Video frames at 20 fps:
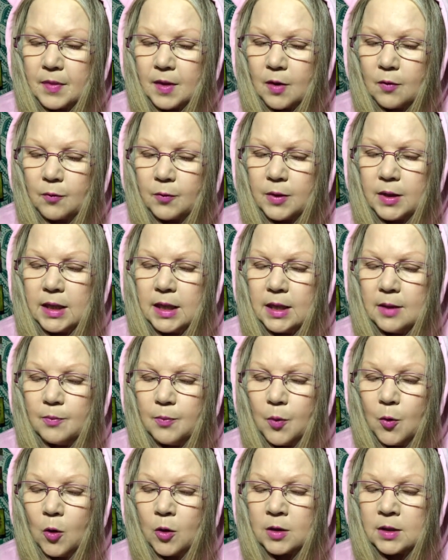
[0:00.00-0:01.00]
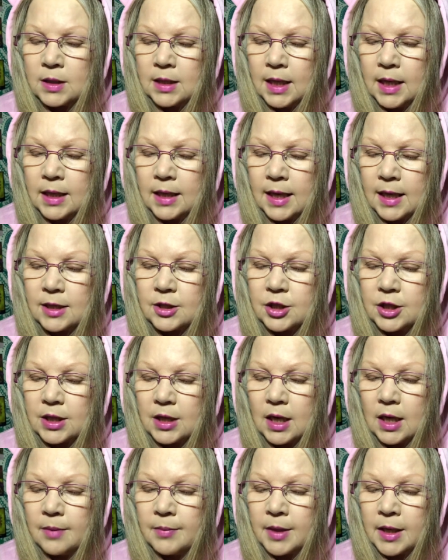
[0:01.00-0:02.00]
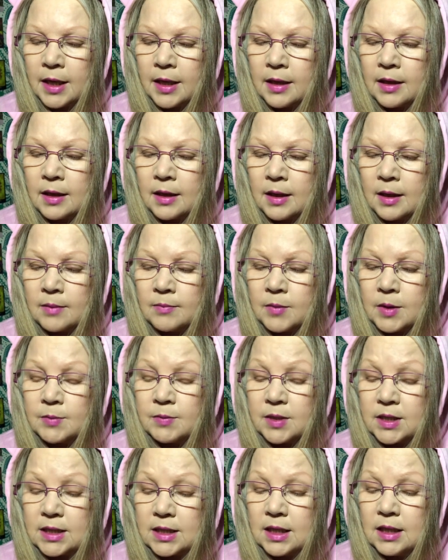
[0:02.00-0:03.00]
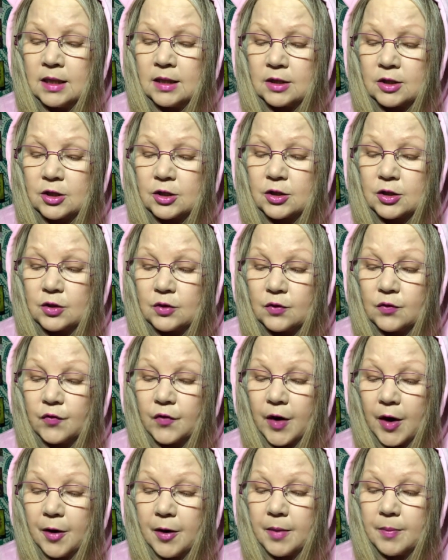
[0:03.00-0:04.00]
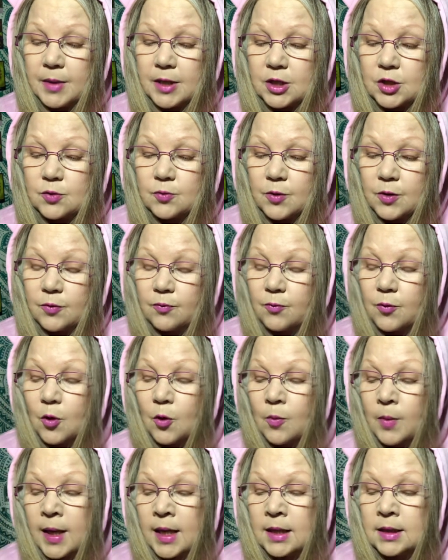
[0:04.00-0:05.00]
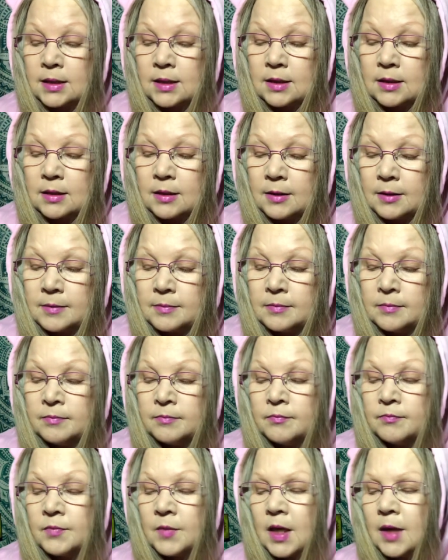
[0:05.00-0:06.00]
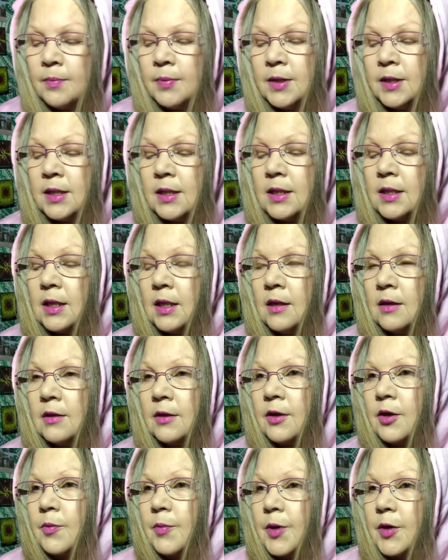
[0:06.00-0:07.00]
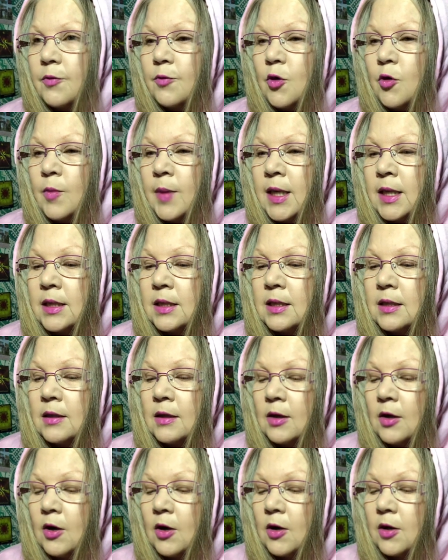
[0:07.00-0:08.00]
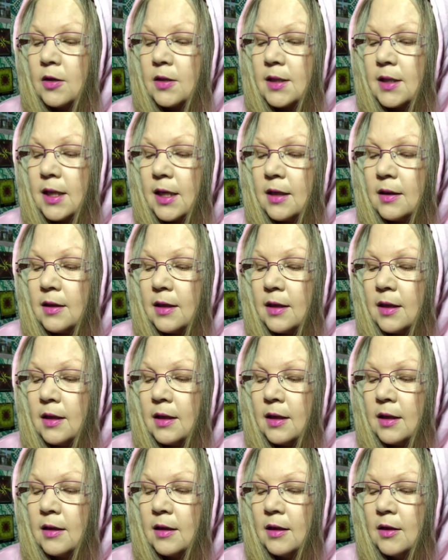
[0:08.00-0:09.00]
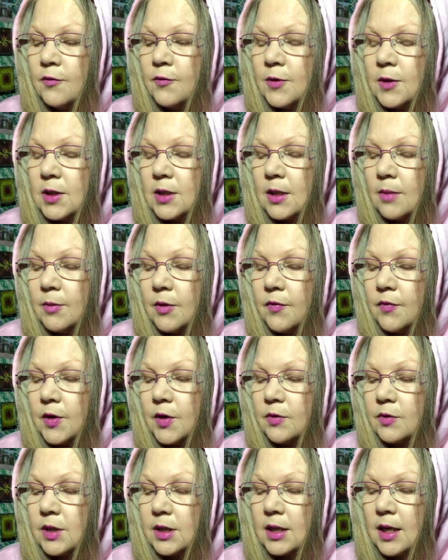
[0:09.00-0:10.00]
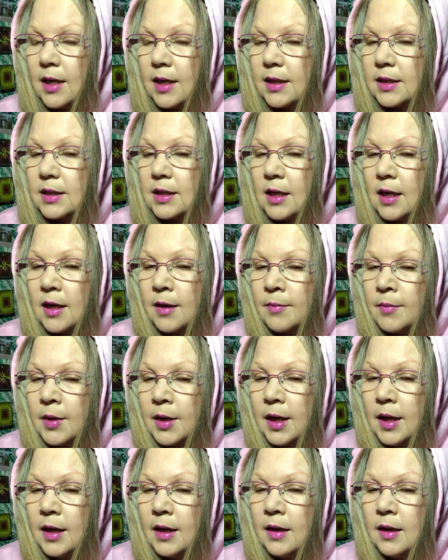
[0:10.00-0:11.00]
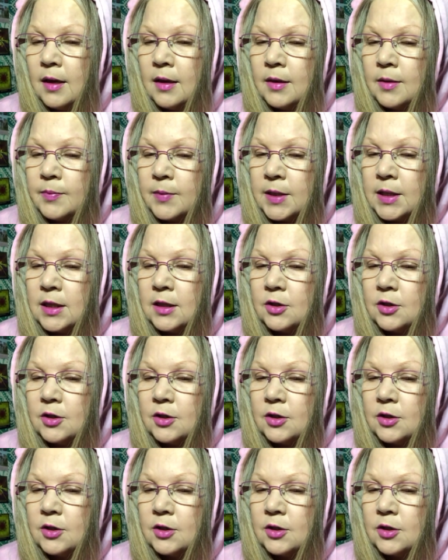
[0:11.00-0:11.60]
really important connection coming in, and I'm seeing it to do very much with romance. I've been seeing a little bit of romance in the cards lately, and I think for some of you it's high time, and me